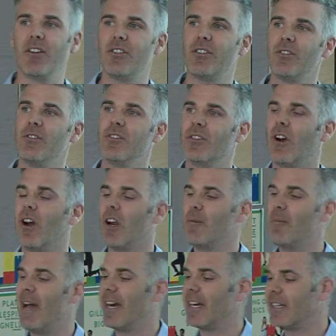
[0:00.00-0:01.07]
Our students are
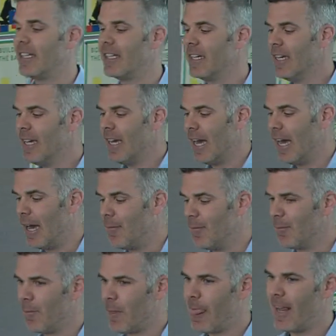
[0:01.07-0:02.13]
automatically
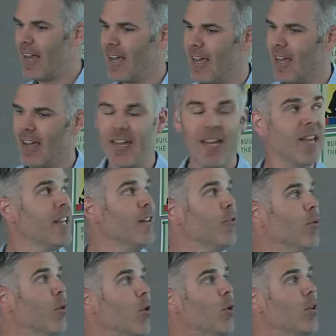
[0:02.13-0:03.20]

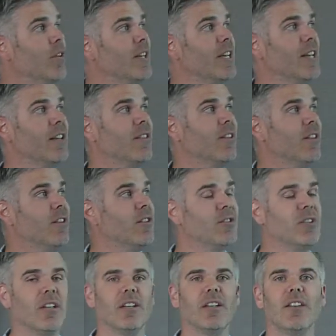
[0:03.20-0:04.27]
enrolled in the New
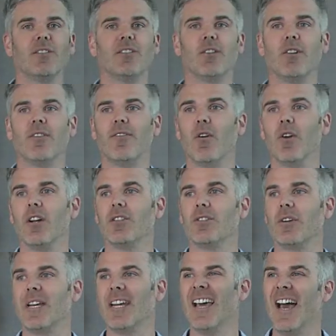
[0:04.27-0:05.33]
Zealand Institute of
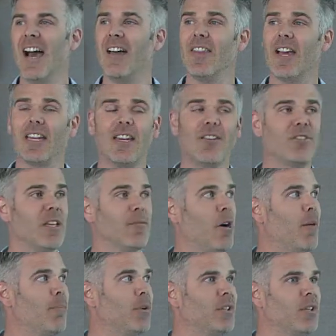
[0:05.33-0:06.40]
Forestry, and that gives them
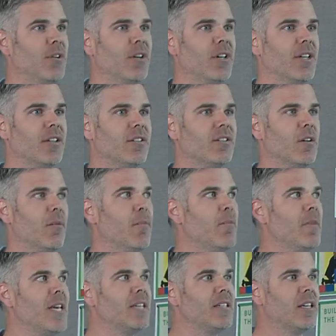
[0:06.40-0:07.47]
opportunities to
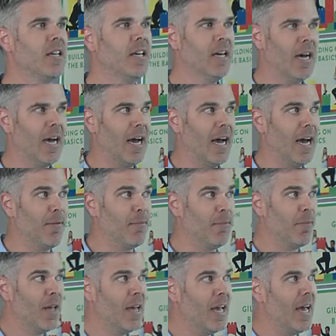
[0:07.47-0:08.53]
meet
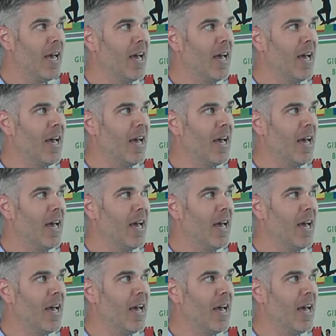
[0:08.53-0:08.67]
and